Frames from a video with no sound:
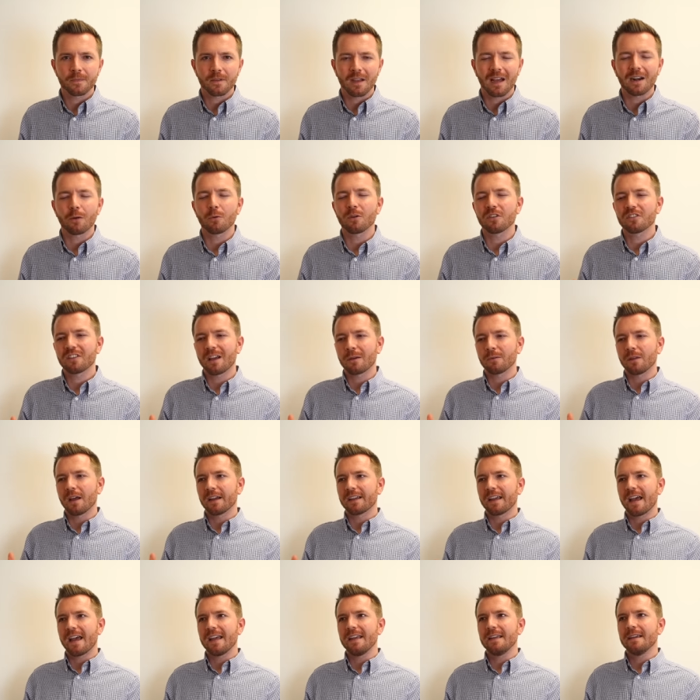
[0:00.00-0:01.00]
I don't want to sound
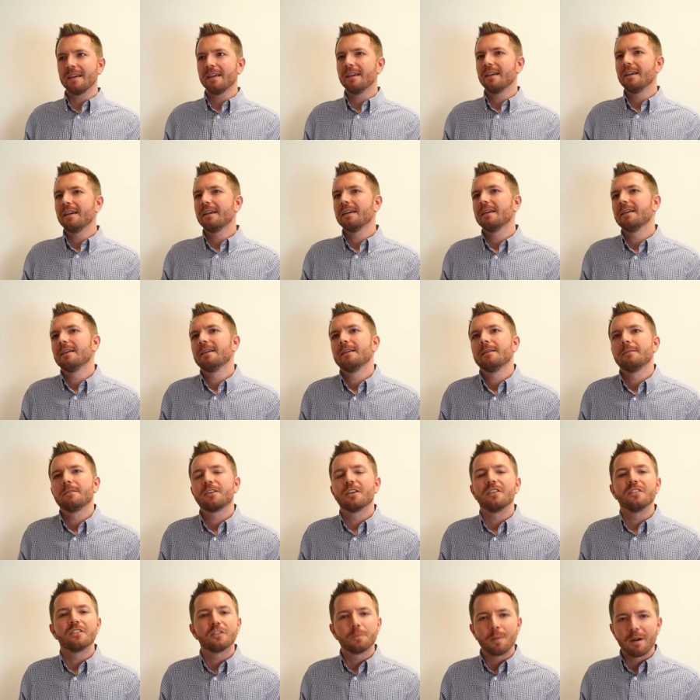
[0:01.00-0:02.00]
like a
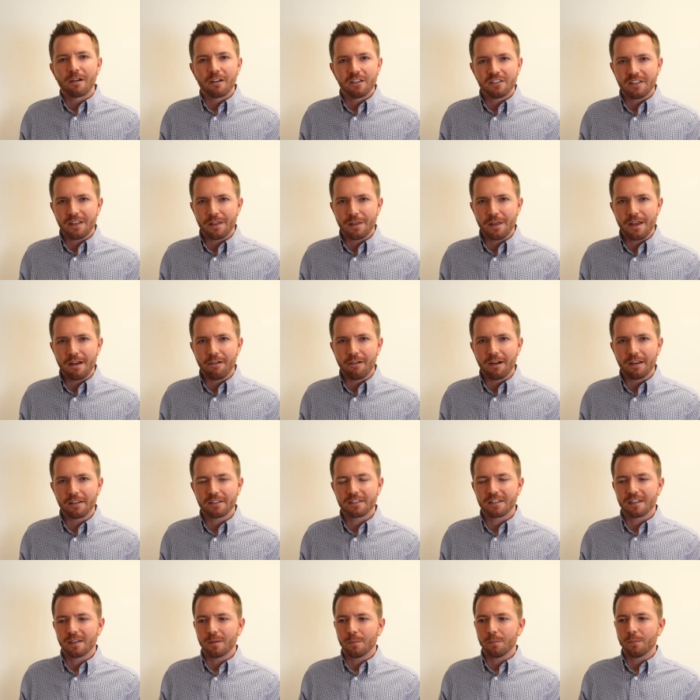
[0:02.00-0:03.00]
conspiracy
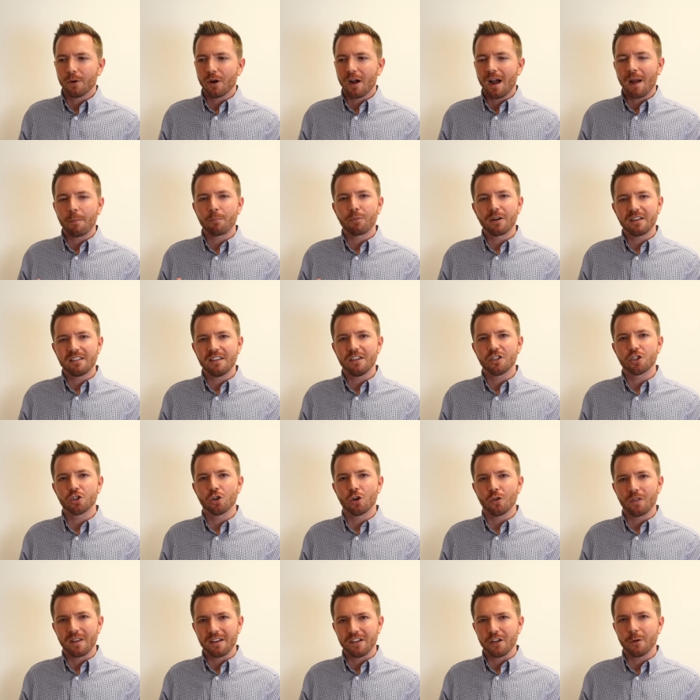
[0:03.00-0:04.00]
theorist, but I'm pretty
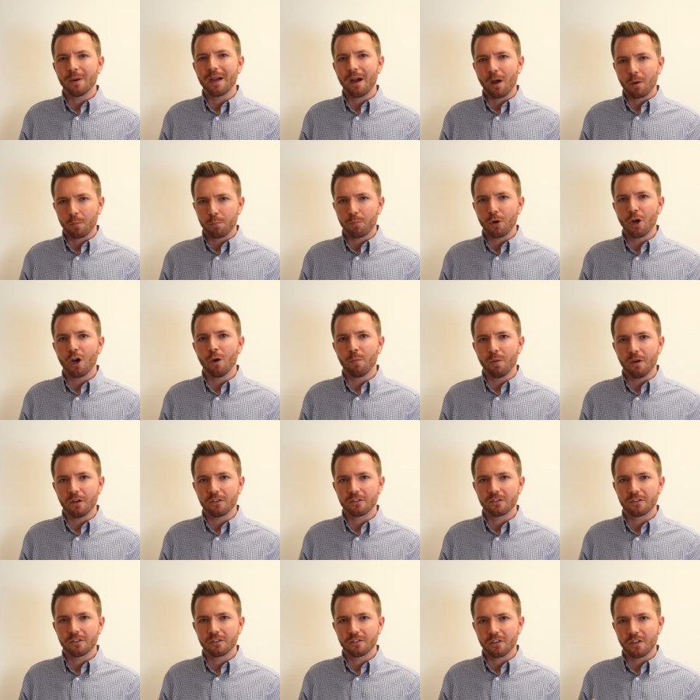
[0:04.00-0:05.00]
sure they do it on
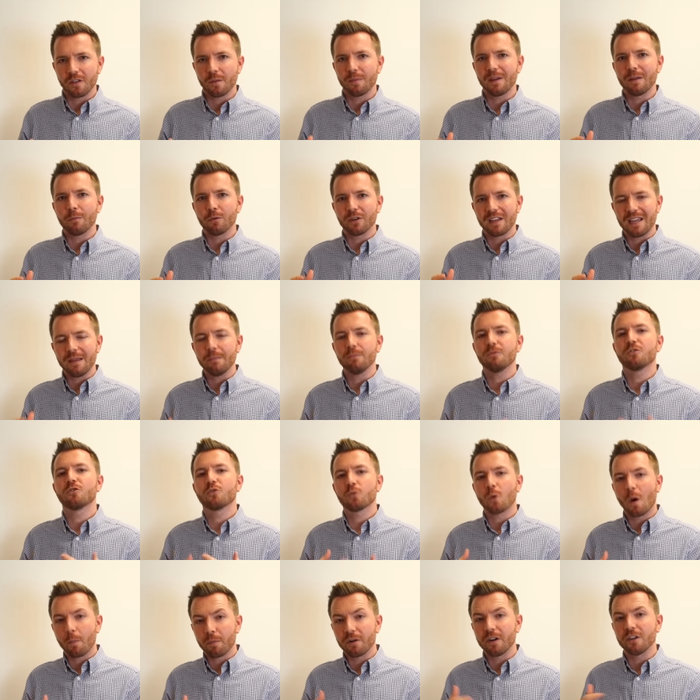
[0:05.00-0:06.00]
purpose so that people keep
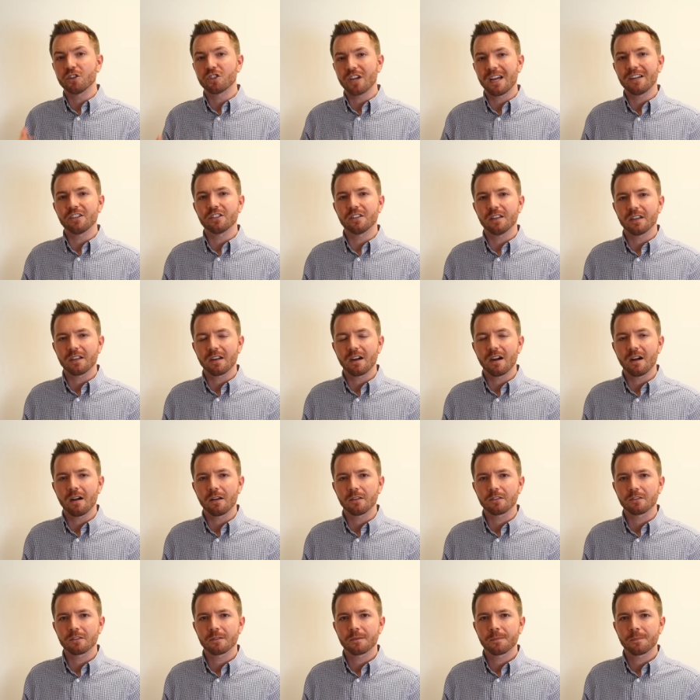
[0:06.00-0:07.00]
swapping and changing their
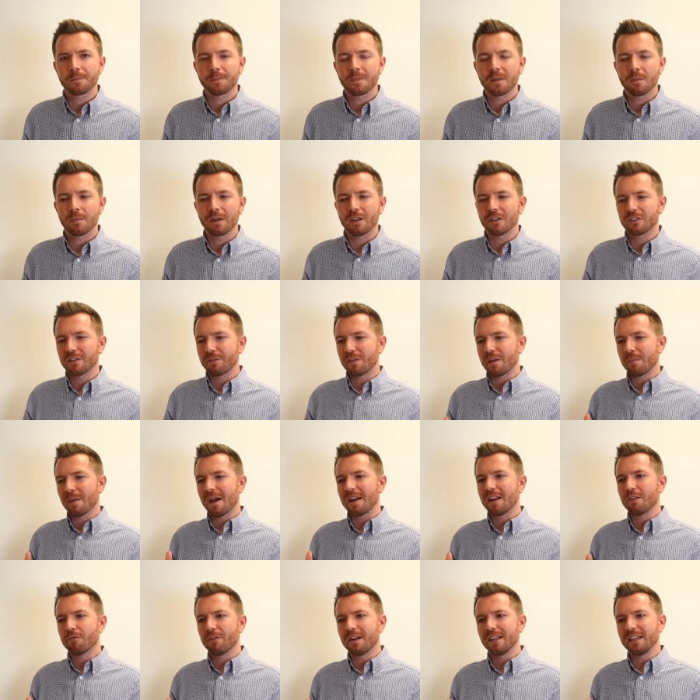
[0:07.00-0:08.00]
cars. Because if they
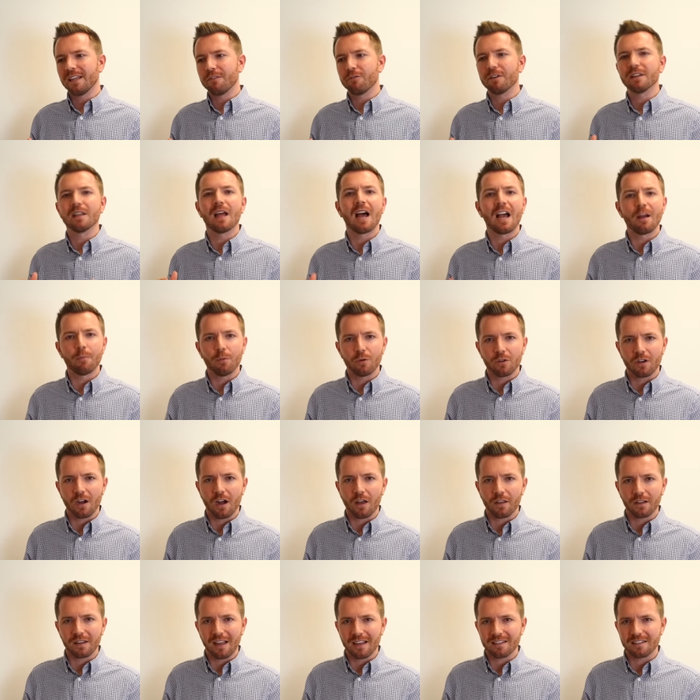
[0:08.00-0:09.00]
made a really reliable
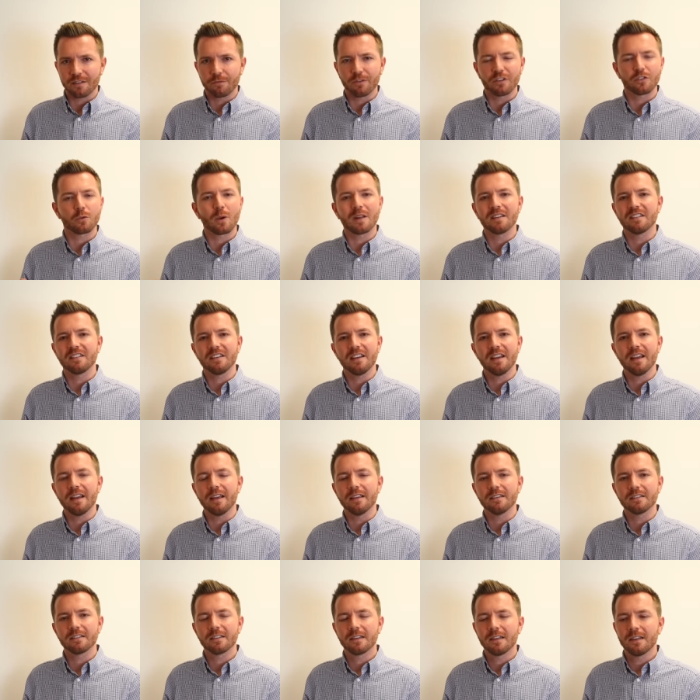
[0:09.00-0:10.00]
car that lasted for 20
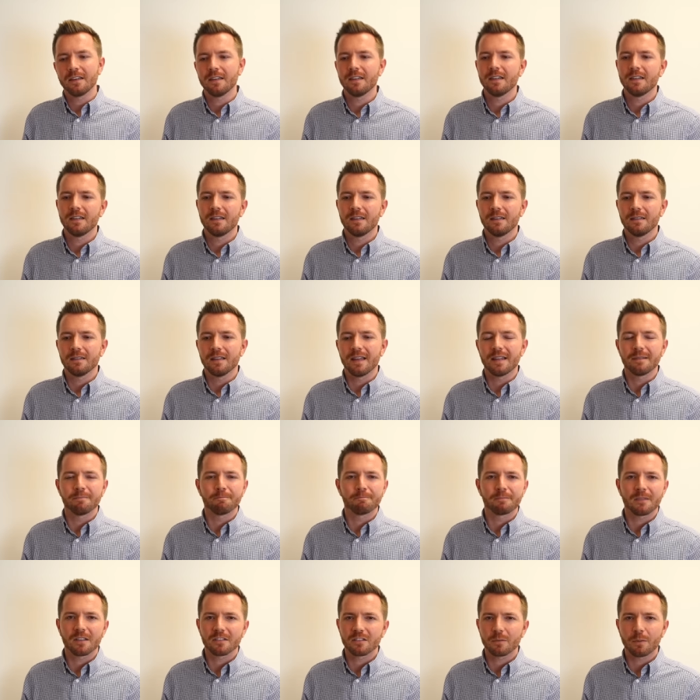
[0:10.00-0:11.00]
years,
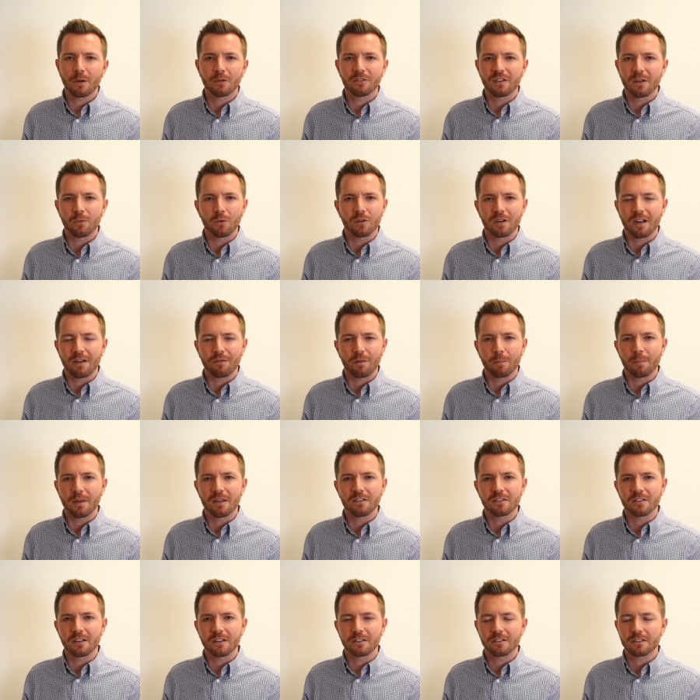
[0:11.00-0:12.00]
then I suppose they wouldn't have a
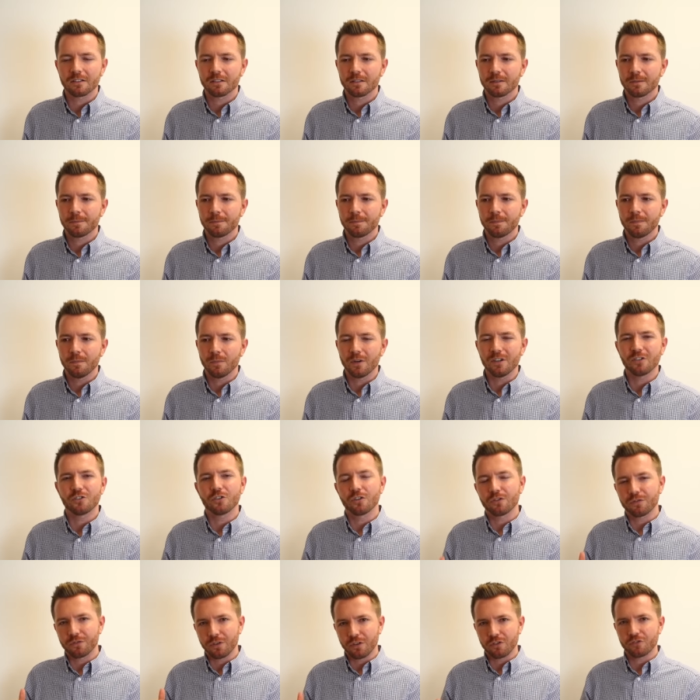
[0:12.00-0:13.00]
business. But it's
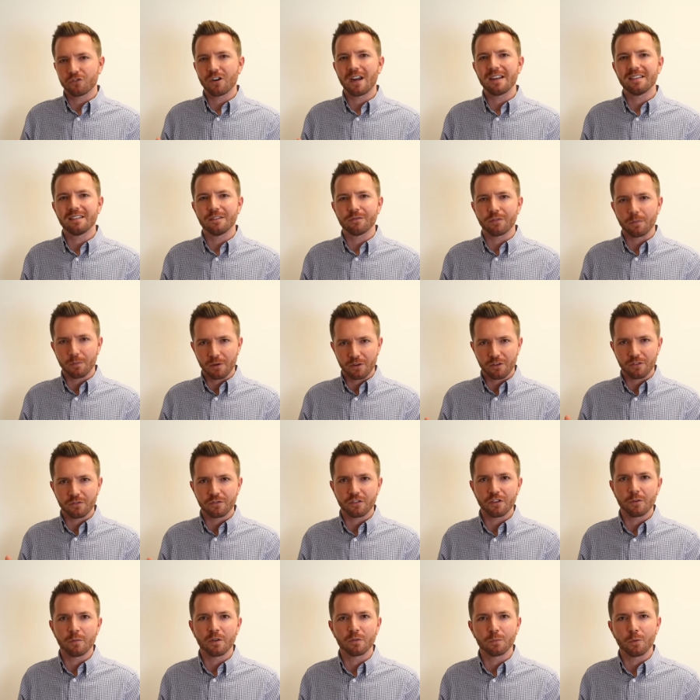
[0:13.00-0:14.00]
just frustrating from a
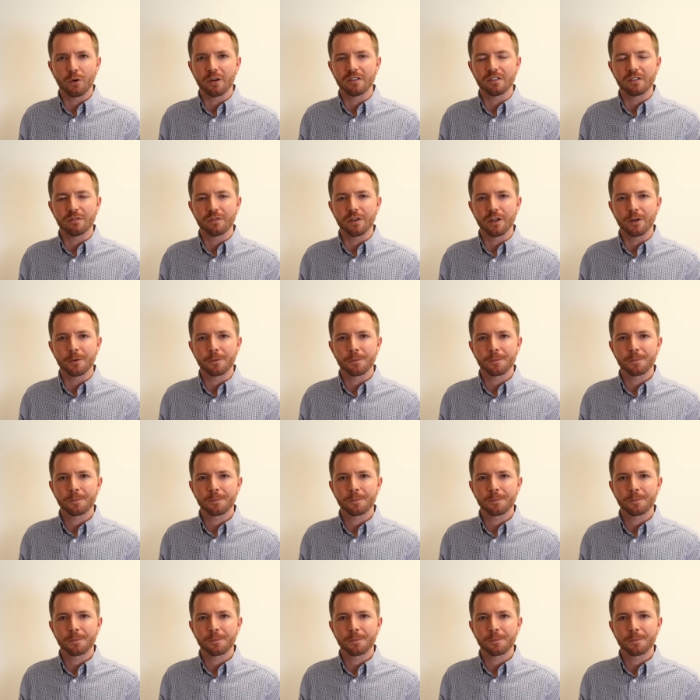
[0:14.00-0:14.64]
consumer's point of view.